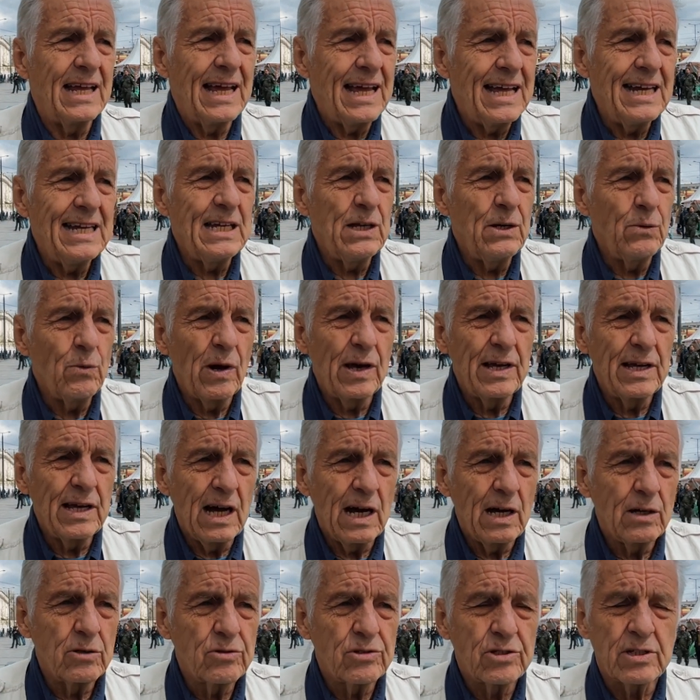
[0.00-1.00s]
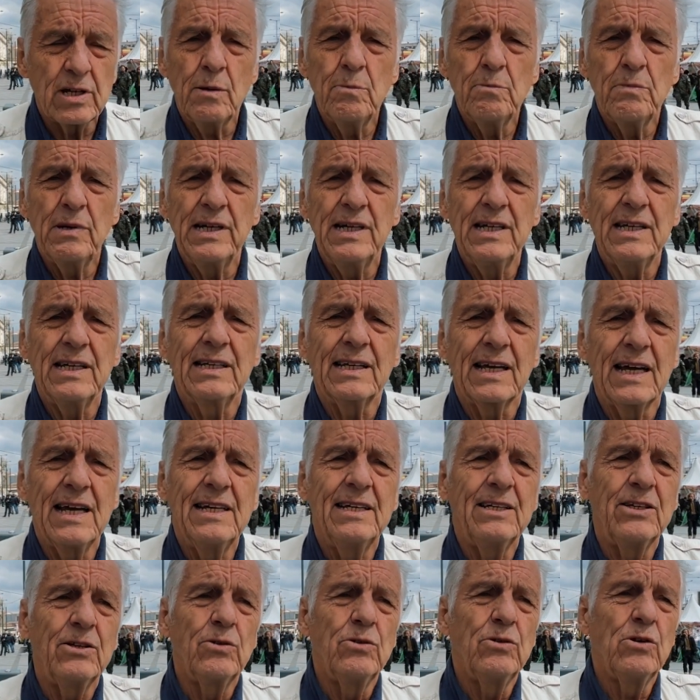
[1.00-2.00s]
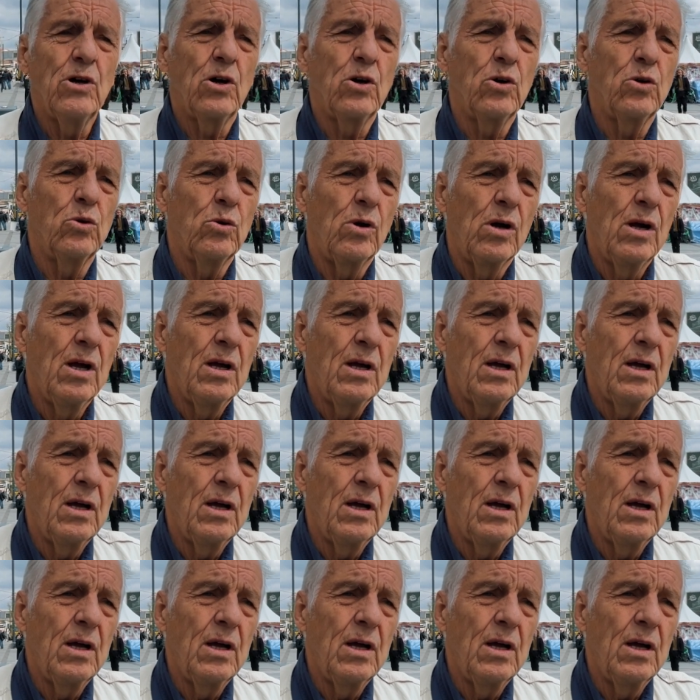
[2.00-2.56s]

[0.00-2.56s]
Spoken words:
any way how somebody can, you know,